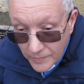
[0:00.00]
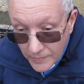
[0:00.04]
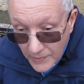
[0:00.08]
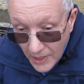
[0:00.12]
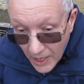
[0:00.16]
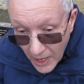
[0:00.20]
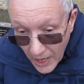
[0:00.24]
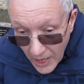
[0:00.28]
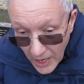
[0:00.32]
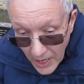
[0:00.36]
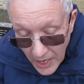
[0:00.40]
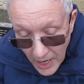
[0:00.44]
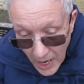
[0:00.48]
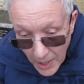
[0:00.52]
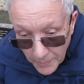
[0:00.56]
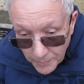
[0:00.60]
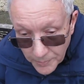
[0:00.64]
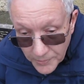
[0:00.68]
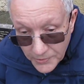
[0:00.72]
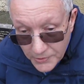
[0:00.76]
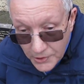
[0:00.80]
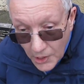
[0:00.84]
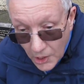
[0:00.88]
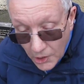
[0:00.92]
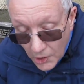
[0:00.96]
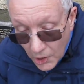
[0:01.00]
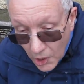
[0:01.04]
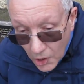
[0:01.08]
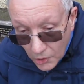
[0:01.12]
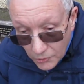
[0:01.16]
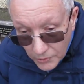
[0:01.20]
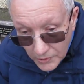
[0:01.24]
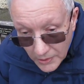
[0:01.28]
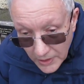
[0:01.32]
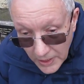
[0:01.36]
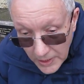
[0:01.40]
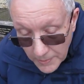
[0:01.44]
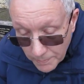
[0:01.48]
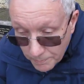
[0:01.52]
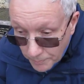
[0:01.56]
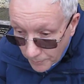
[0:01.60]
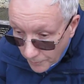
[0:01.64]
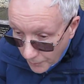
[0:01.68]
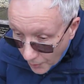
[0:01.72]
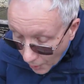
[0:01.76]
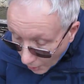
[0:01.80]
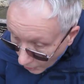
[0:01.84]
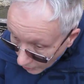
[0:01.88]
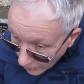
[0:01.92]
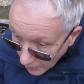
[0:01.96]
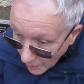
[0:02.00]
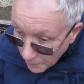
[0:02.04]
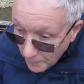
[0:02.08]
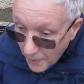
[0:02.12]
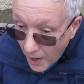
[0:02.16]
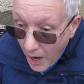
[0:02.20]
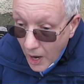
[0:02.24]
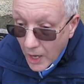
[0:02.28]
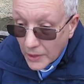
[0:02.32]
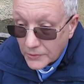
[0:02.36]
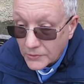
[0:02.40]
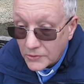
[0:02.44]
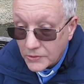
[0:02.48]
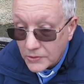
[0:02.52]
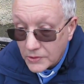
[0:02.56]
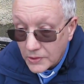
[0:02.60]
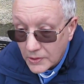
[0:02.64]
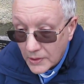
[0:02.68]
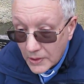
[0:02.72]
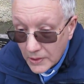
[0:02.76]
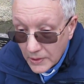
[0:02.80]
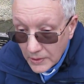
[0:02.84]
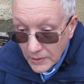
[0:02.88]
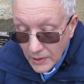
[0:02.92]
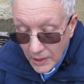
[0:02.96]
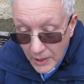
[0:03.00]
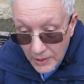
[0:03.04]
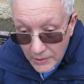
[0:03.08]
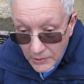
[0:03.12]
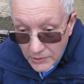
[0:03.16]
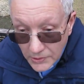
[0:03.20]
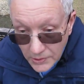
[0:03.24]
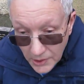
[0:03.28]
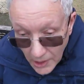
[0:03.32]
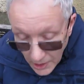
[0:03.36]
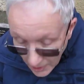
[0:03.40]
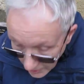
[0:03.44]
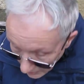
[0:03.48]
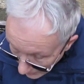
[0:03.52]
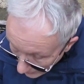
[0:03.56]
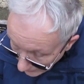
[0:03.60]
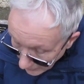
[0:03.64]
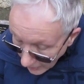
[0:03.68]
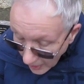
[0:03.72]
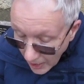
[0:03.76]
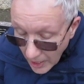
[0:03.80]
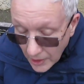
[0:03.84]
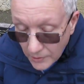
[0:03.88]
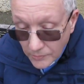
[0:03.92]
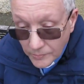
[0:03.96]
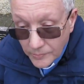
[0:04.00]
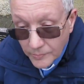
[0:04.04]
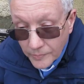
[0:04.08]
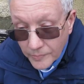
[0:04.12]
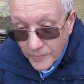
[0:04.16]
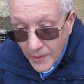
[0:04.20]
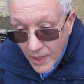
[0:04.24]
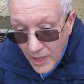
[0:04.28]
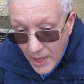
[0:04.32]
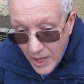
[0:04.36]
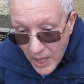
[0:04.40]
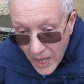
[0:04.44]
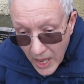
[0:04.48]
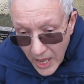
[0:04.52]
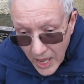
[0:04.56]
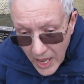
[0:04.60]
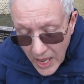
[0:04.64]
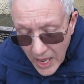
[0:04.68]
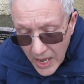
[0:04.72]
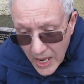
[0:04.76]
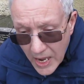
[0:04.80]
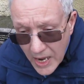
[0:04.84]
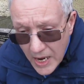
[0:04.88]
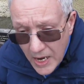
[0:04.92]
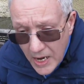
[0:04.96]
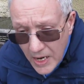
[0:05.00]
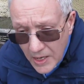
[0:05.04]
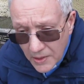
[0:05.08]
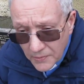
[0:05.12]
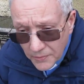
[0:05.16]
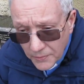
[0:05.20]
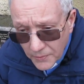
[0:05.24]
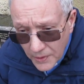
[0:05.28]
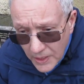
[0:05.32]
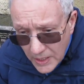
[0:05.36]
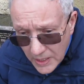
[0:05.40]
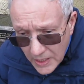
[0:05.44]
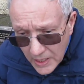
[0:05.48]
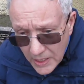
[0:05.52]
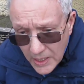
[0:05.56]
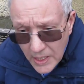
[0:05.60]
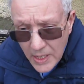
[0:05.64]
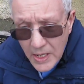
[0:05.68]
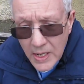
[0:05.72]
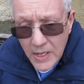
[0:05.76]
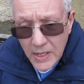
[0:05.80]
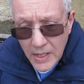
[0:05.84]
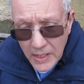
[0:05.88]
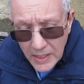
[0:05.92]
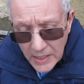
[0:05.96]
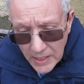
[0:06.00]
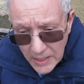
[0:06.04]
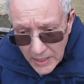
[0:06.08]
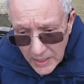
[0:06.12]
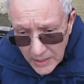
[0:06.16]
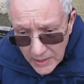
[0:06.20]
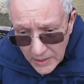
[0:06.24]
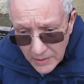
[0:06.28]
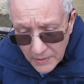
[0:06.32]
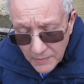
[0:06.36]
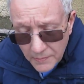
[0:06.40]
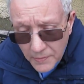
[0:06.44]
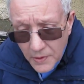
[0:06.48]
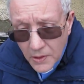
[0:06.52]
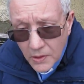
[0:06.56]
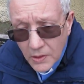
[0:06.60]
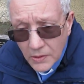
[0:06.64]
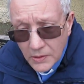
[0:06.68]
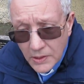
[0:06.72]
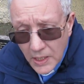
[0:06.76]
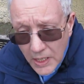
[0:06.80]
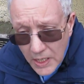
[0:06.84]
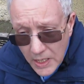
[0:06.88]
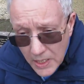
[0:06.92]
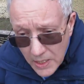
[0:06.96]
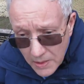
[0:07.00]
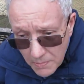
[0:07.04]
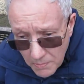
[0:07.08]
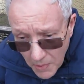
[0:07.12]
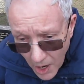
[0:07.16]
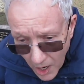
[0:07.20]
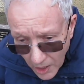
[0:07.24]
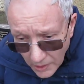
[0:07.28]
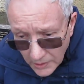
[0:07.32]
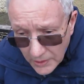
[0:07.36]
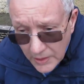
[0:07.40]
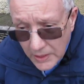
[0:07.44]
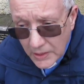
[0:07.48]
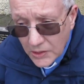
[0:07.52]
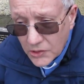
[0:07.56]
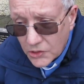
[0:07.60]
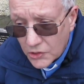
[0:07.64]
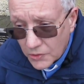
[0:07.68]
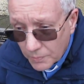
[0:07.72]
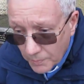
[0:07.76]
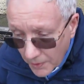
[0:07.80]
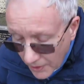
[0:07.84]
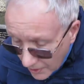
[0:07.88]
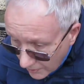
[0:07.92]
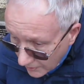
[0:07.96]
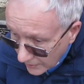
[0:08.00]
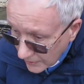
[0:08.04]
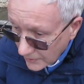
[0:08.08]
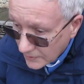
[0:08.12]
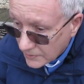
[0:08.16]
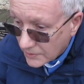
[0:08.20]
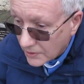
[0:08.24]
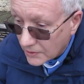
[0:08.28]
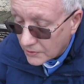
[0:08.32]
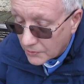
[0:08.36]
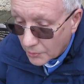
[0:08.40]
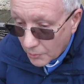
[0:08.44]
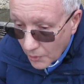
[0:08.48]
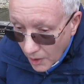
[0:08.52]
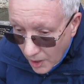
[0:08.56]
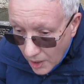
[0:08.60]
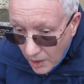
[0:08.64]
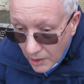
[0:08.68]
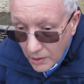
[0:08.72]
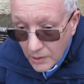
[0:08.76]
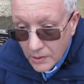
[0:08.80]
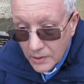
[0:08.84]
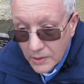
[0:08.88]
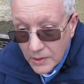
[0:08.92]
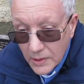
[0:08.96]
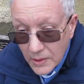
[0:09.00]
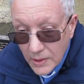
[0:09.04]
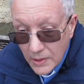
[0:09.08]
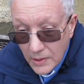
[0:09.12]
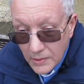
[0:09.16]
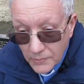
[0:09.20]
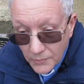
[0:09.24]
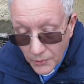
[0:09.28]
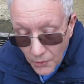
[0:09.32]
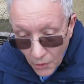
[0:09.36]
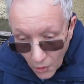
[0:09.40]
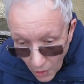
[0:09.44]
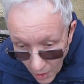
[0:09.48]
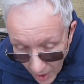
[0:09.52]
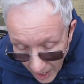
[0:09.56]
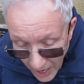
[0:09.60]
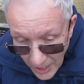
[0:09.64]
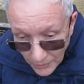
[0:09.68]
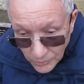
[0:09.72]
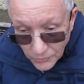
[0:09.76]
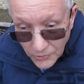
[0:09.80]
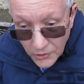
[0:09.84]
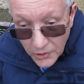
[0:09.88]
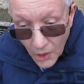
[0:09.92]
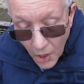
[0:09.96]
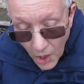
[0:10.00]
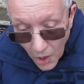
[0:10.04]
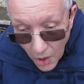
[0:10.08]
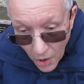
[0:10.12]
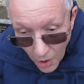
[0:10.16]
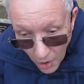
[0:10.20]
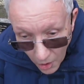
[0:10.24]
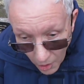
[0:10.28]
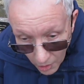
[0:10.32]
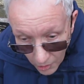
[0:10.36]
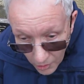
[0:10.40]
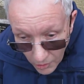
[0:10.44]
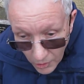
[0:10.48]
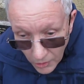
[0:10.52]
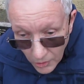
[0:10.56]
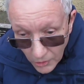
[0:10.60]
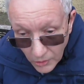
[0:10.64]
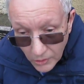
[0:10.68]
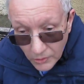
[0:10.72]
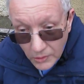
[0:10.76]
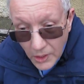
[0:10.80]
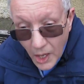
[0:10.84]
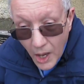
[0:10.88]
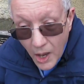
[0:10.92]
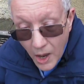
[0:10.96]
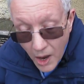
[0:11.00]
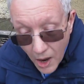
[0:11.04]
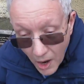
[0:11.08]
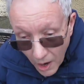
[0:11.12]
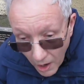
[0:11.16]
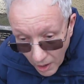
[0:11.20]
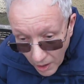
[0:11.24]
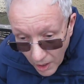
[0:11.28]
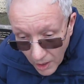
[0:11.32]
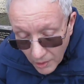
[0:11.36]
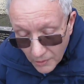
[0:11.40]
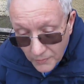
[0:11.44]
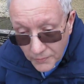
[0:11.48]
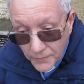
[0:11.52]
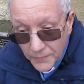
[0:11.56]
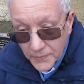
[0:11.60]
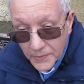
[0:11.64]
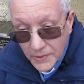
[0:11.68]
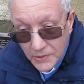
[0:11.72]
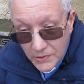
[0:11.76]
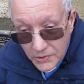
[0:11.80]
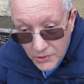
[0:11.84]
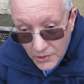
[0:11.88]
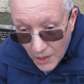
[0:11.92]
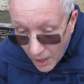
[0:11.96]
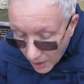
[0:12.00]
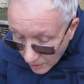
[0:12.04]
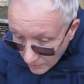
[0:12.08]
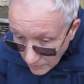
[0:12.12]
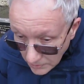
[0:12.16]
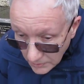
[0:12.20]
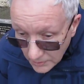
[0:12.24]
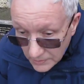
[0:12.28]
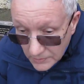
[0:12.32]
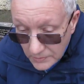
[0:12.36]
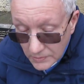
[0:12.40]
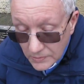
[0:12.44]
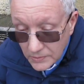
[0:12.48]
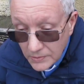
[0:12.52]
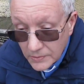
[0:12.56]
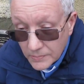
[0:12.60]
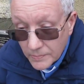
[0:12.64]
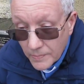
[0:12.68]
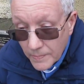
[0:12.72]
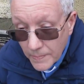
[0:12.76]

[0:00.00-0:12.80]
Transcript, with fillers: I absolutely pull apart and tear down every evil demonic spirit at work throughout the whole of Scotland,